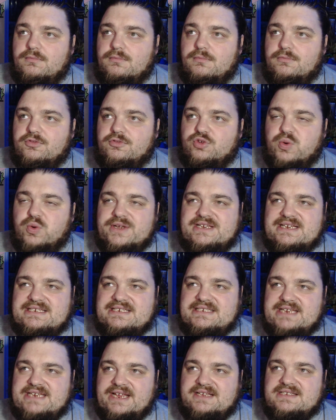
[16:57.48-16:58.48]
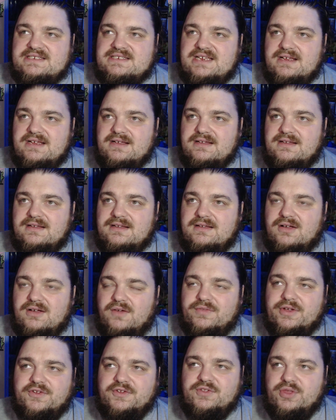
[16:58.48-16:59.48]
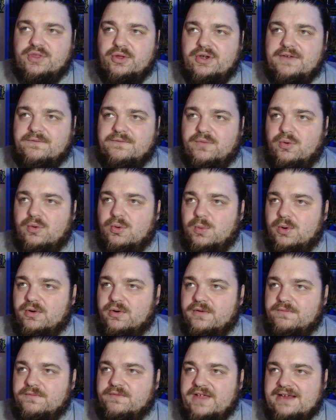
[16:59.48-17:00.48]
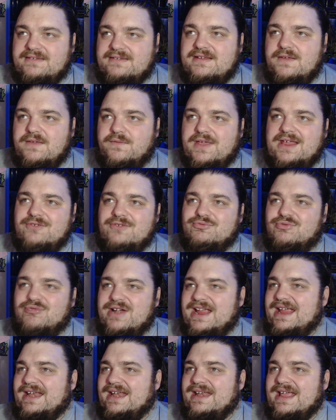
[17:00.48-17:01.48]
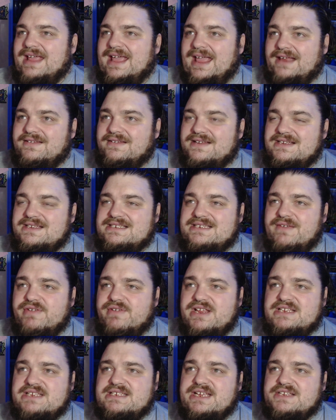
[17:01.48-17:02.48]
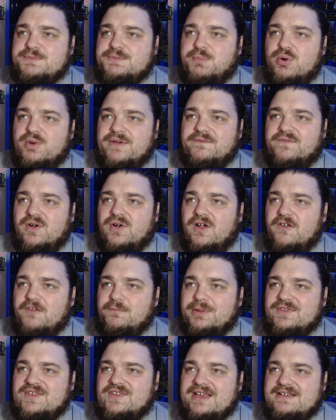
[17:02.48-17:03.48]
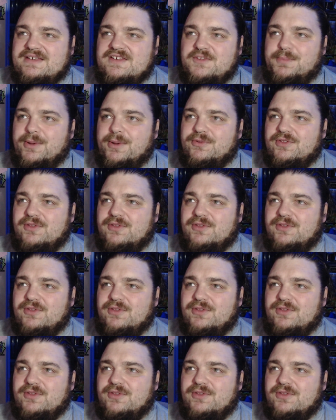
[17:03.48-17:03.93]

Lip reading: 26 of those 34 were effective. He ran at 76.5% disposal